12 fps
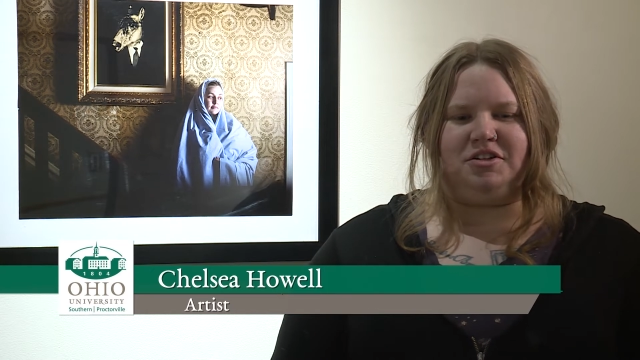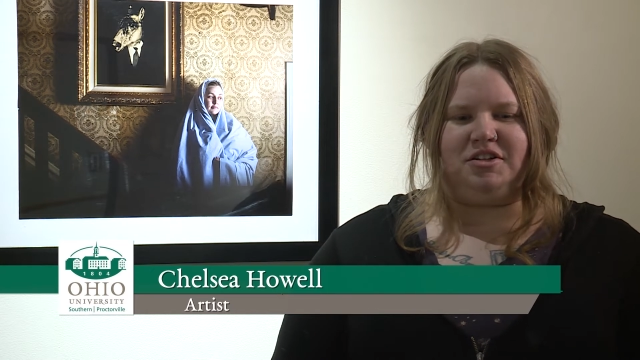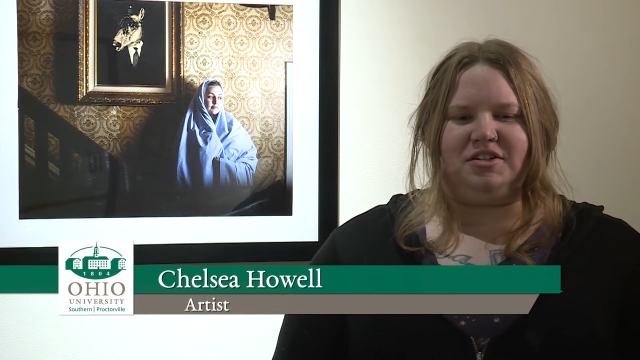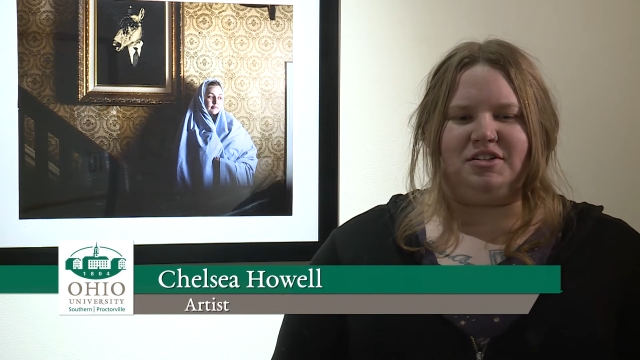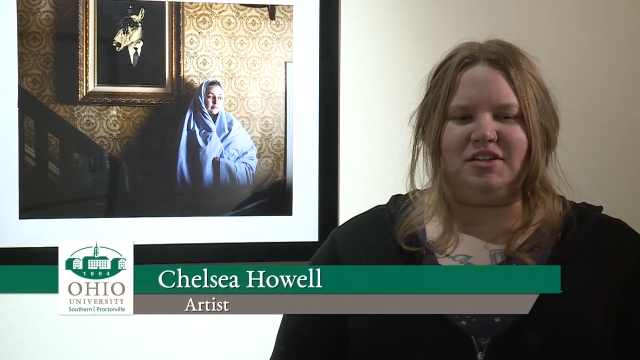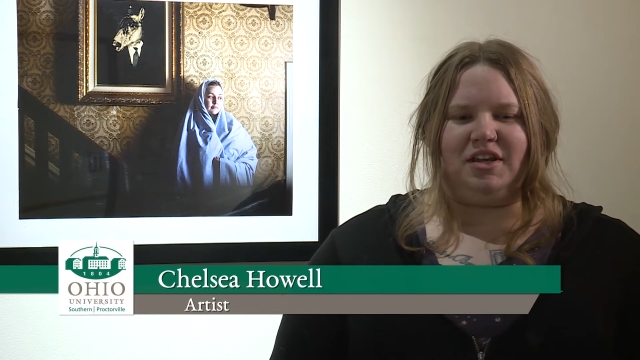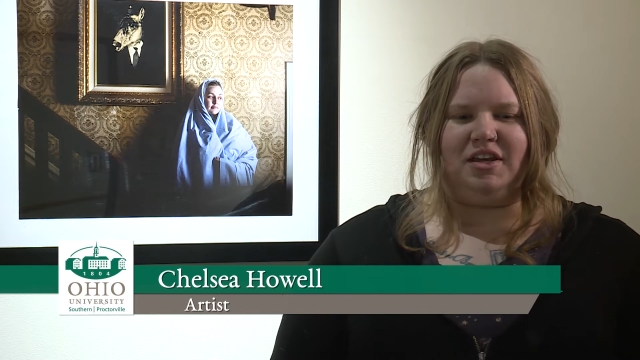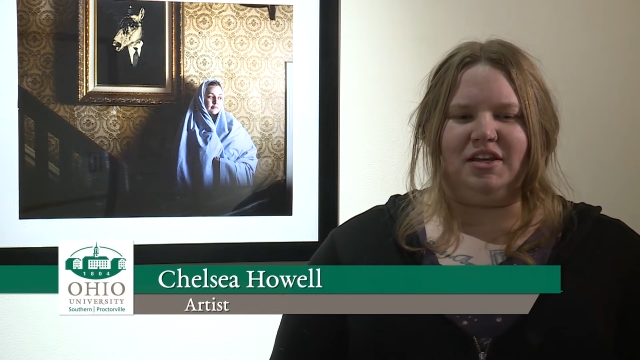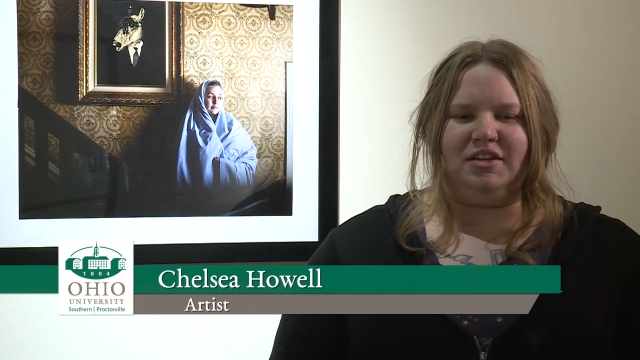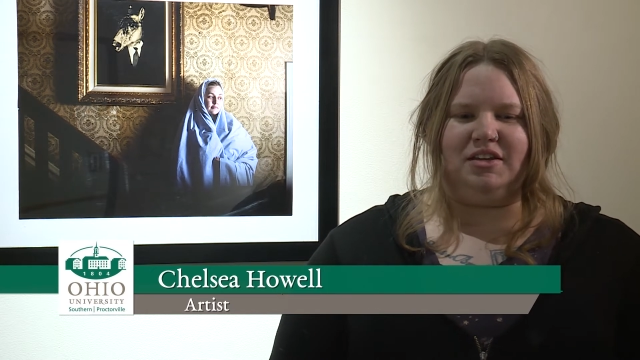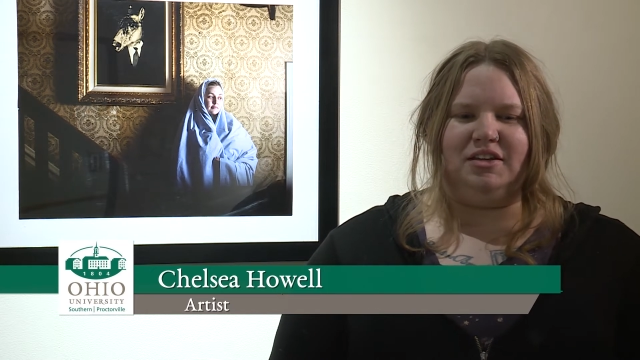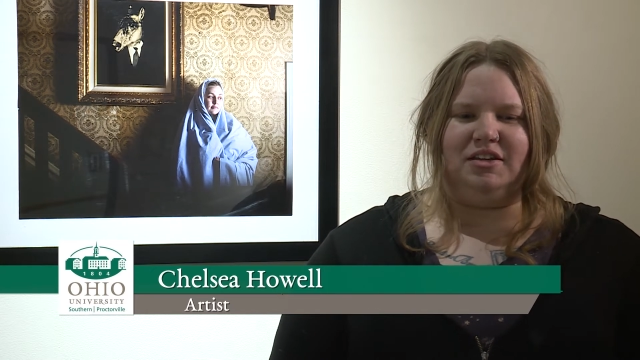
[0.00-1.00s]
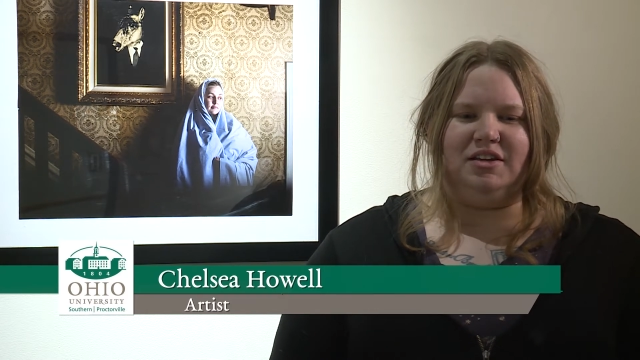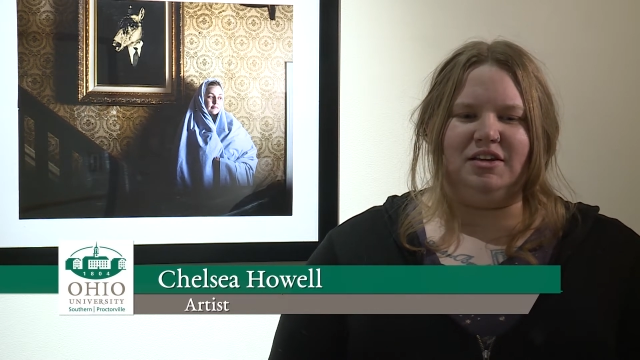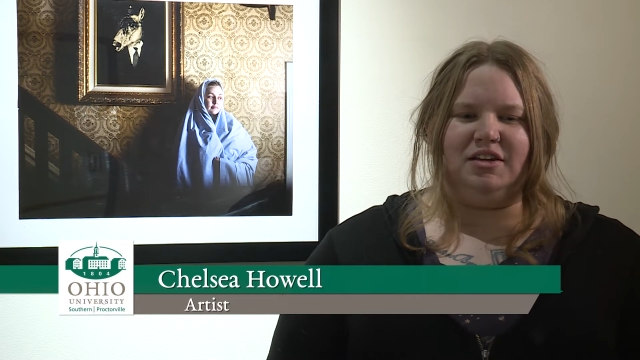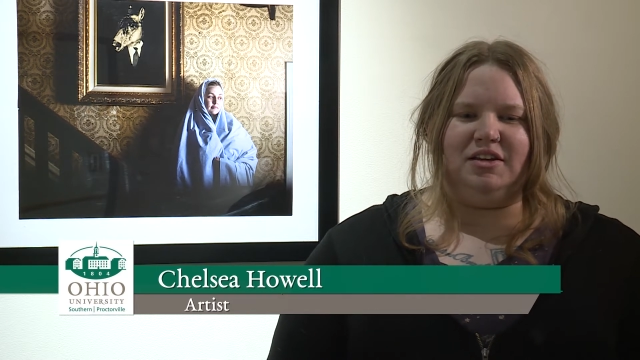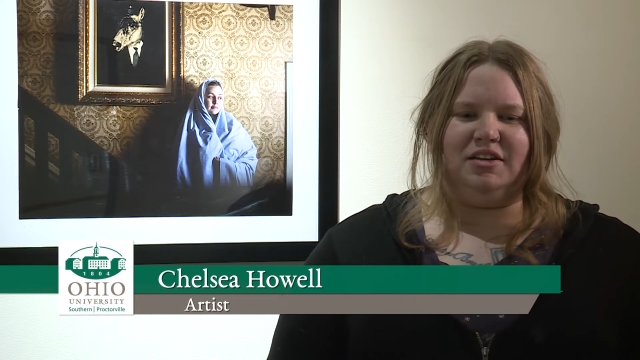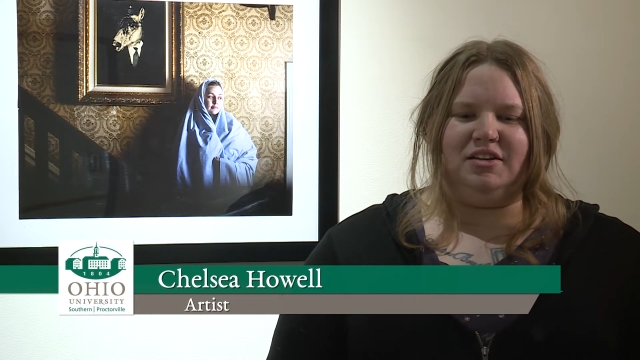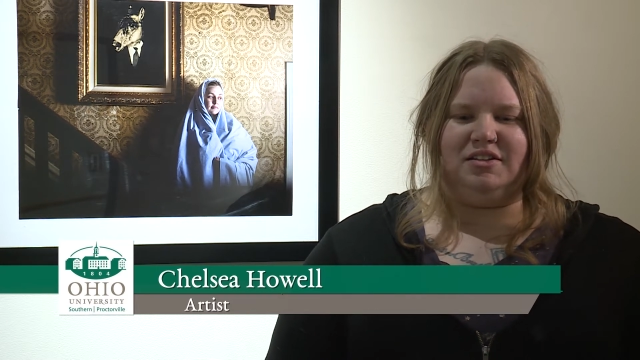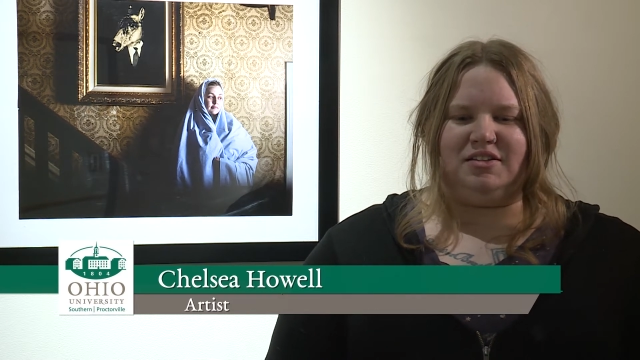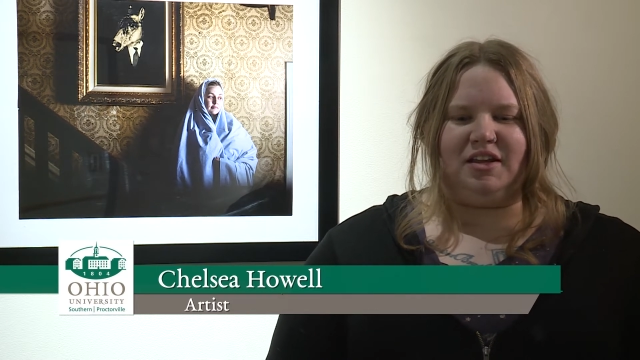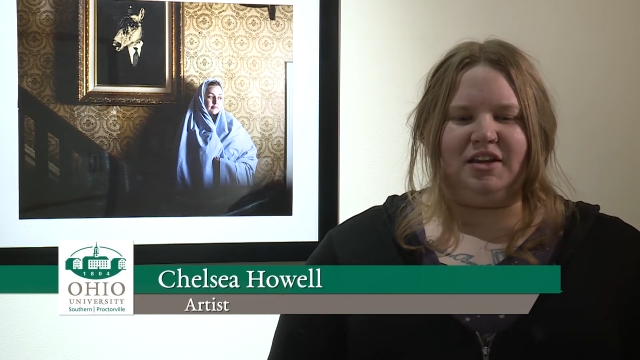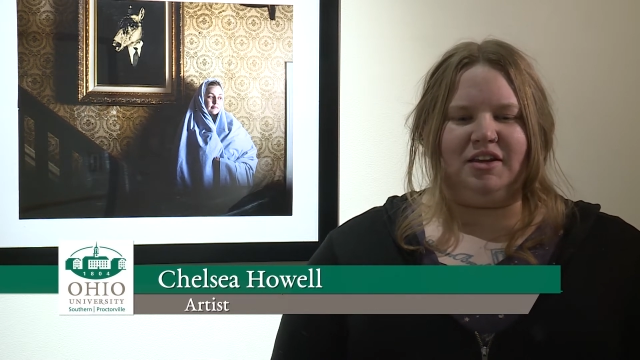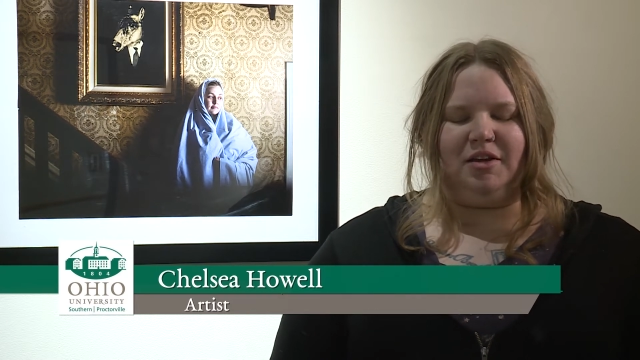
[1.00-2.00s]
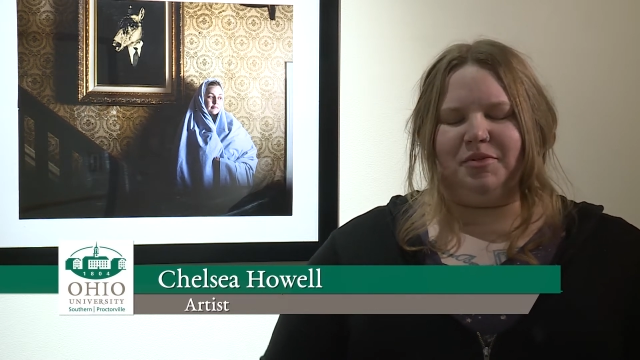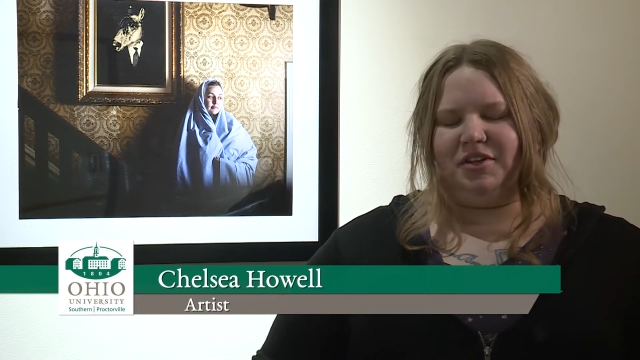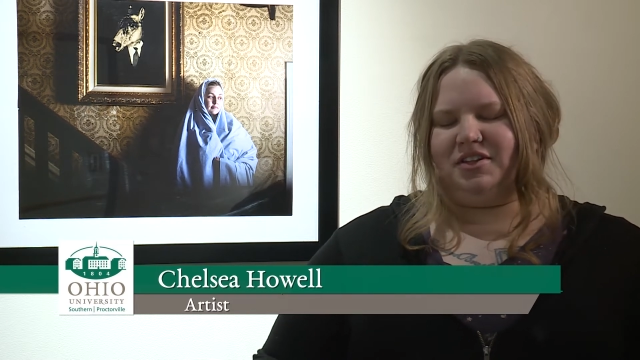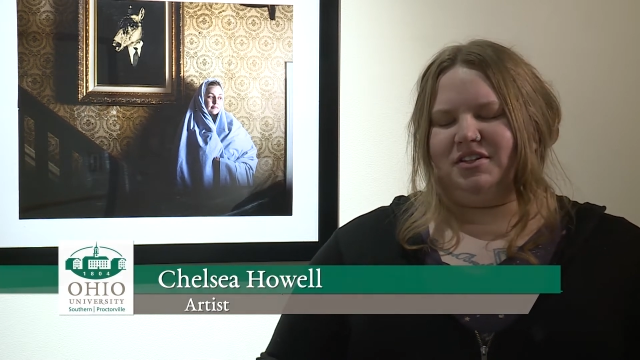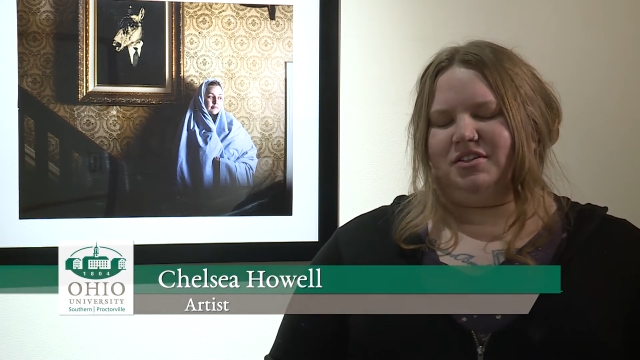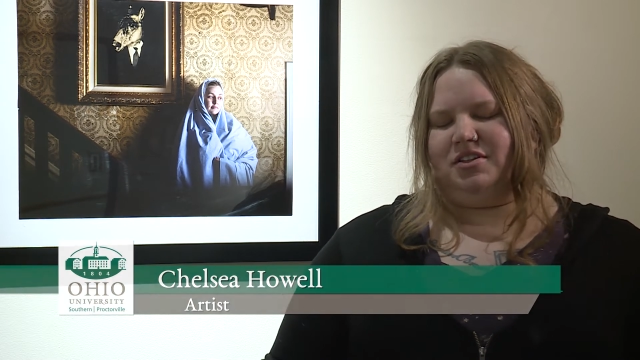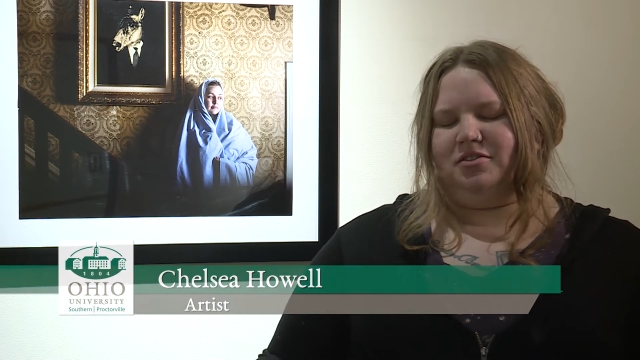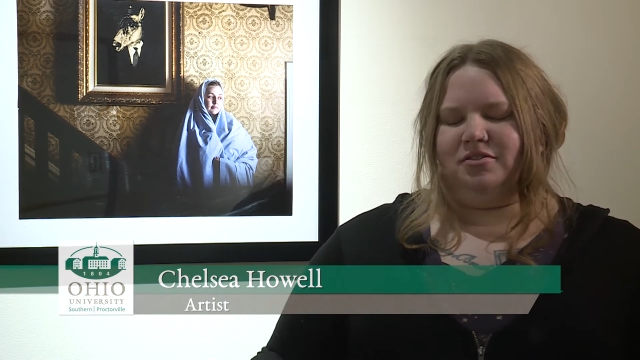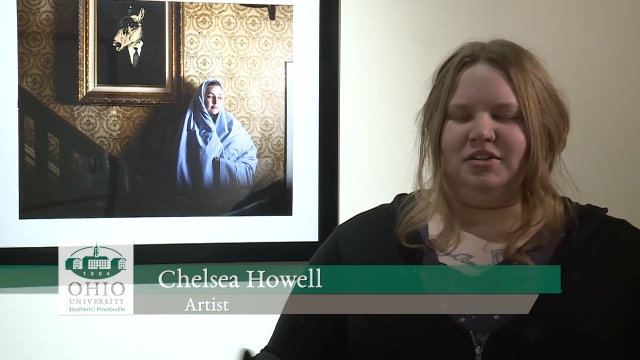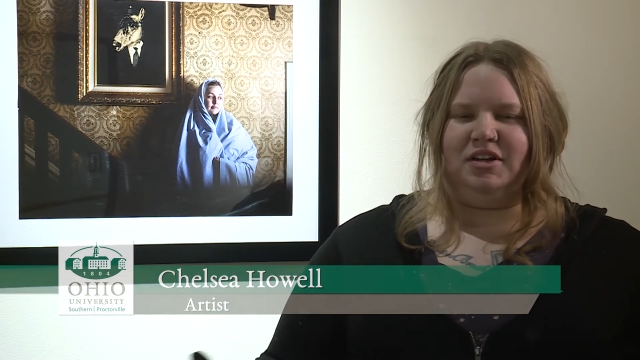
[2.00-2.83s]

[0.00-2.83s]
just like setting up like these cute,